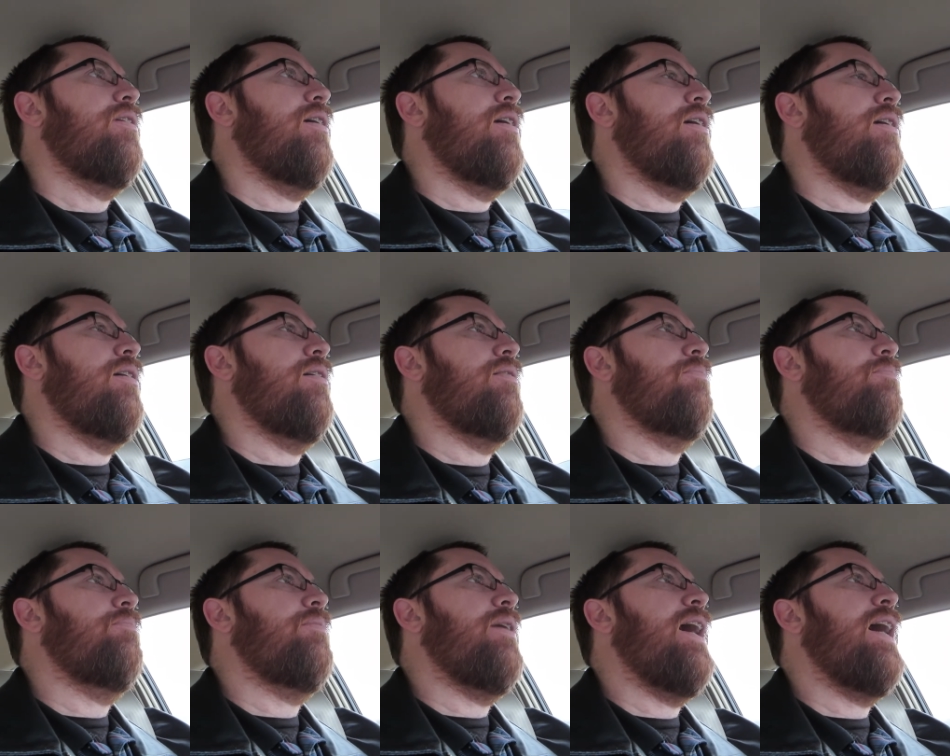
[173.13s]

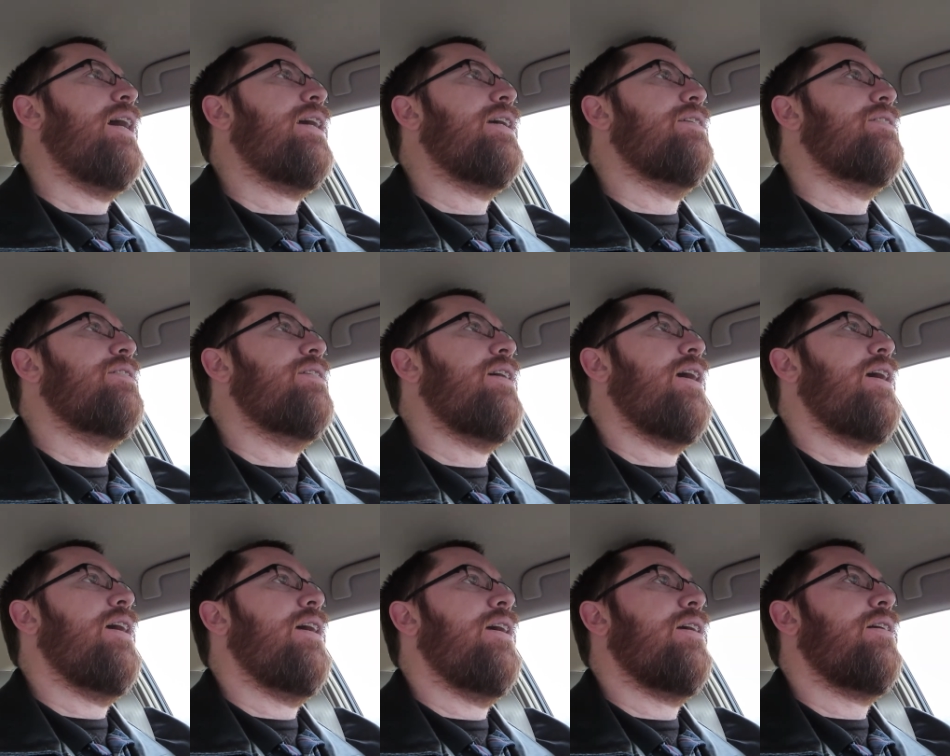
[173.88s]
um, I can
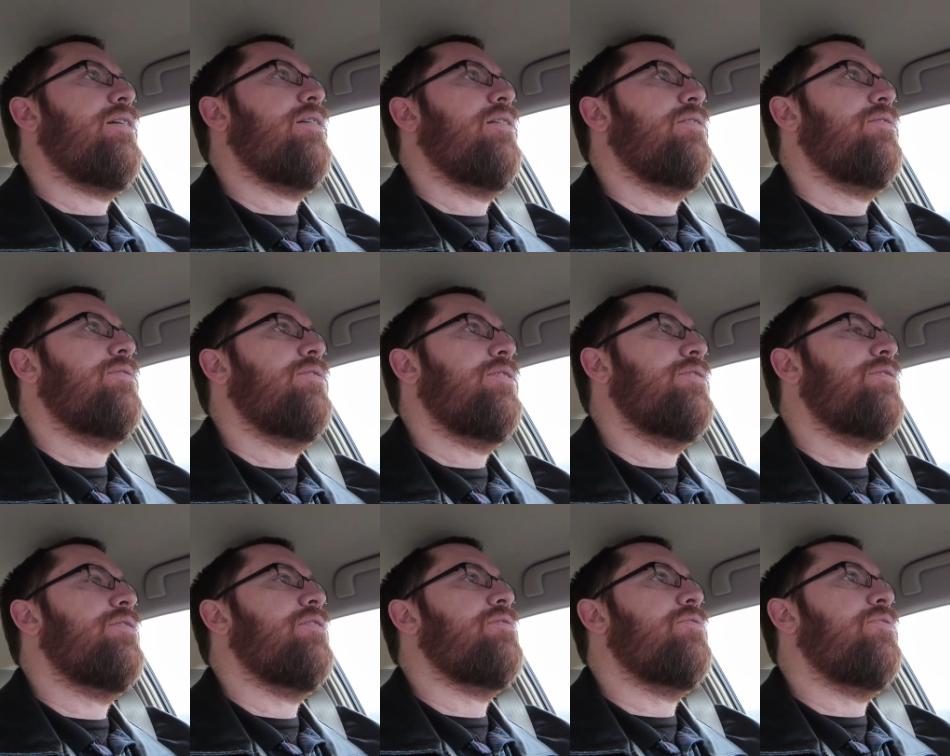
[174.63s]
take,
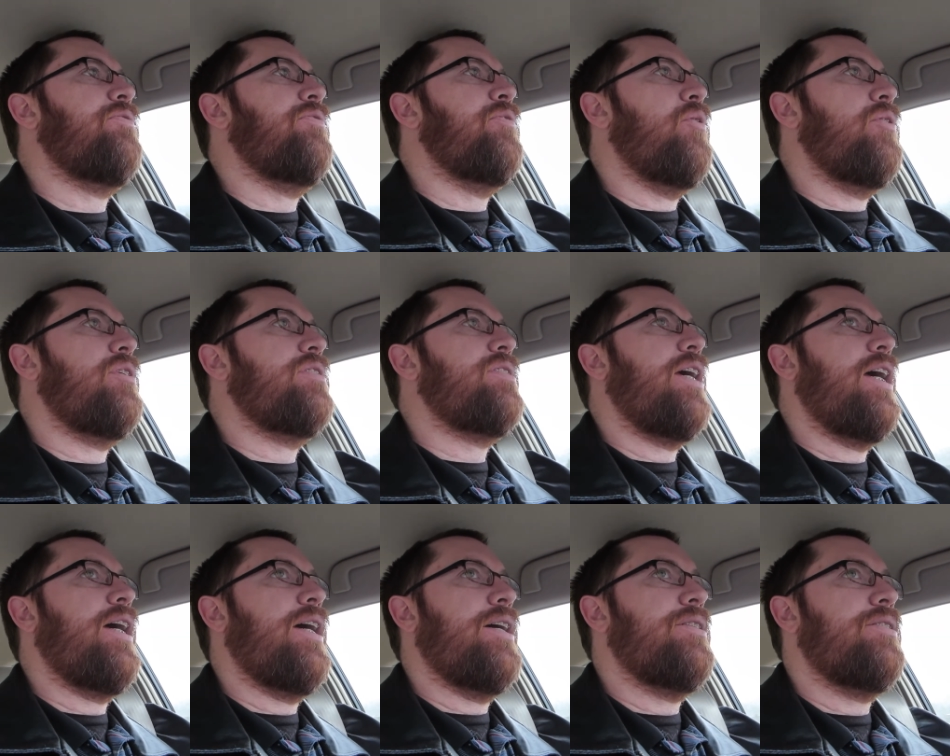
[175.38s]
since it's four
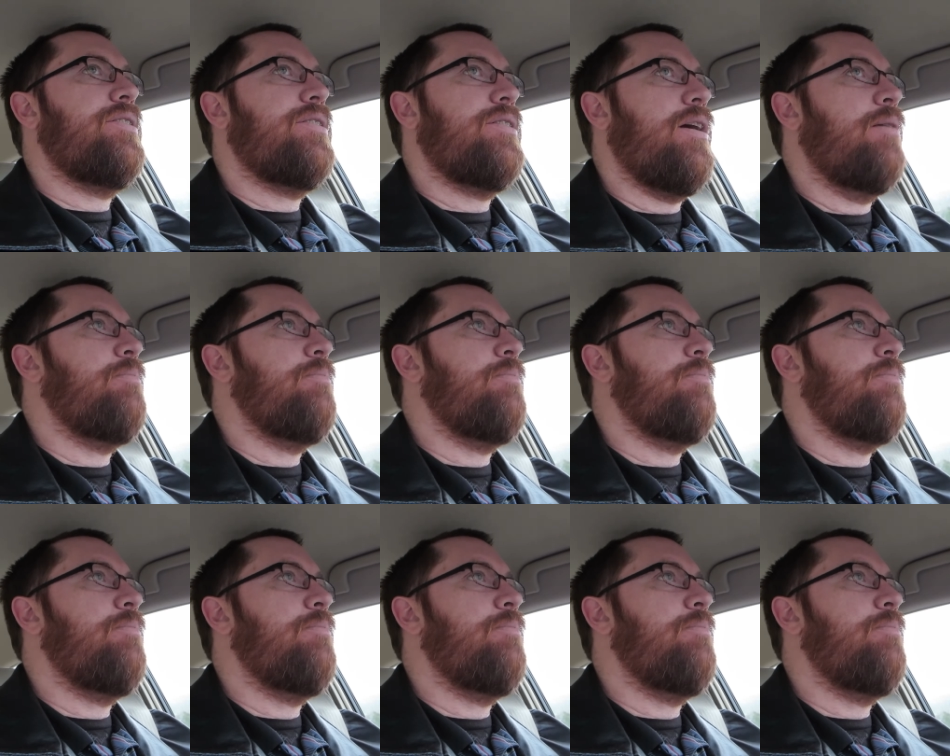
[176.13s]
tests,